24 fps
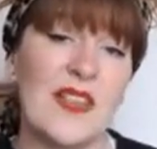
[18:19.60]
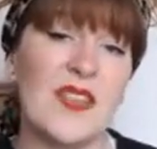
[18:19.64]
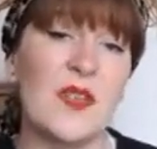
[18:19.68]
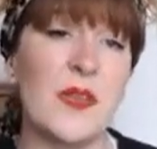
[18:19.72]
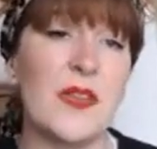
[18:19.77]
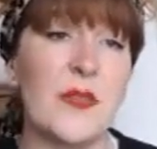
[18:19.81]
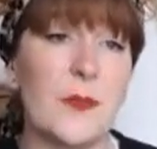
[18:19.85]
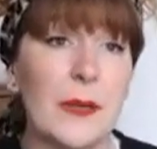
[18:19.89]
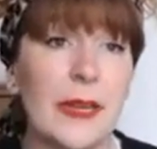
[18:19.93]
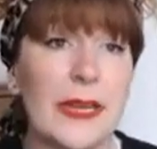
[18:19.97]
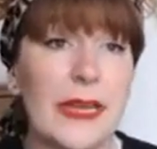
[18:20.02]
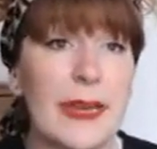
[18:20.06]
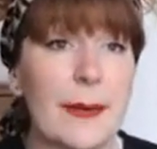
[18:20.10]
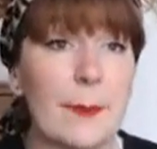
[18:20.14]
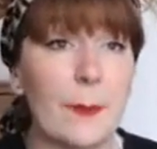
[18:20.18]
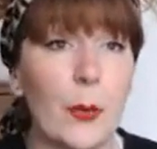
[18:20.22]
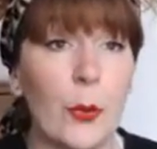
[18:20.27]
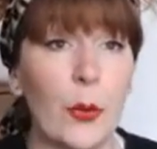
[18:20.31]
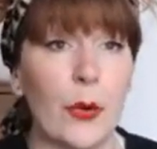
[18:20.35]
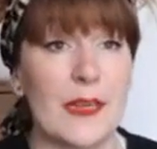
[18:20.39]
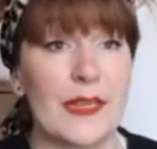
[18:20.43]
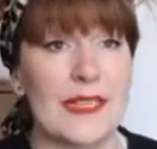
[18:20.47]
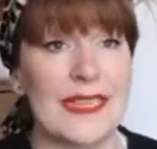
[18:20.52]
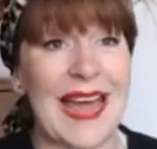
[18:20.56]
So it's really
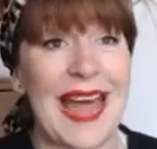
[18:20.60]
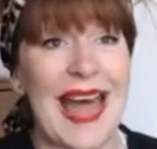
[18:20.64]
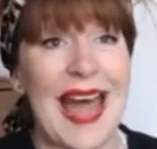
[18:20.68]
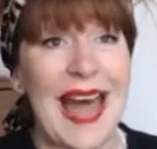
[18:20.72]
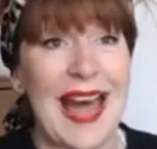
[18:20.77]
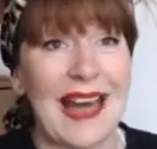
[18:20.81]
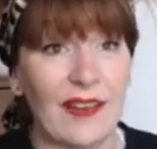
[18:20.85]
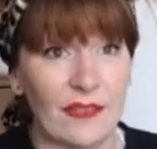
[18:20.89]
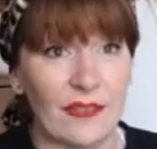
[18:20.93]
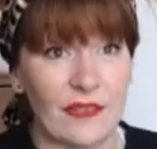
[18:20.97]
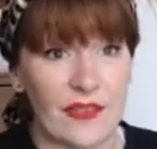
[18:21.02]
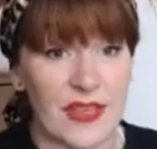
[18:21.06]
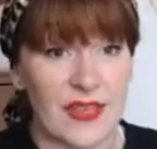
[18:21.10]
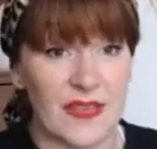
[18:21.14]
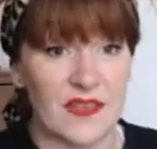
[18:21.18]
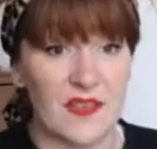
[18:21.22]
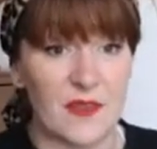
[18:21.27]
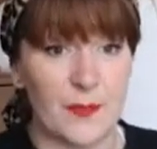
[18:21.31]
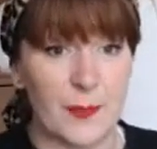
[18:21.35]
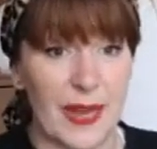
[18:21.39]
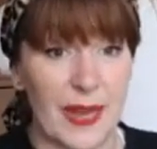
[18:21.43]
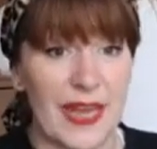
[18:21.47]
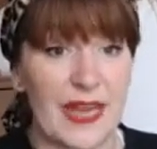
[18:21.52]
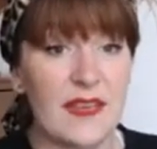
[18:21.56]
important to have this
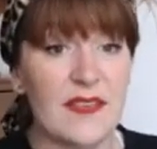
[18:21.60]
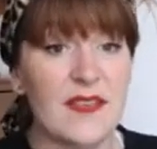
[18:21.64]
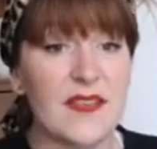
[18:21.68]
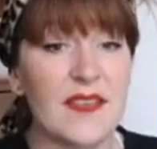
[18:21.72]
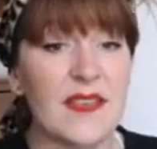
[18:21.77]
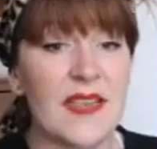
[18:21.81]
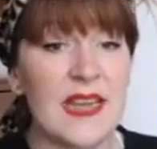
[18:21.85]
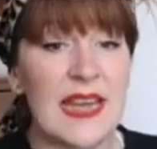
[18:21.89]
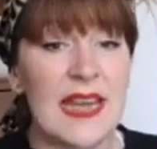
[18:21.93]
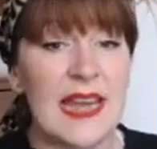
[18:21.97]
space.